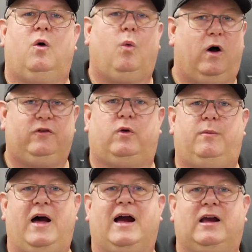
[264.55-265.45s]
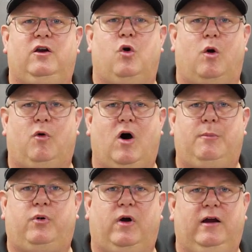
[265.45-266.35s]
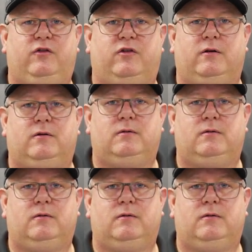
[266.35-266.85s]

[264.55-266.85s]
once we're back in normal operation.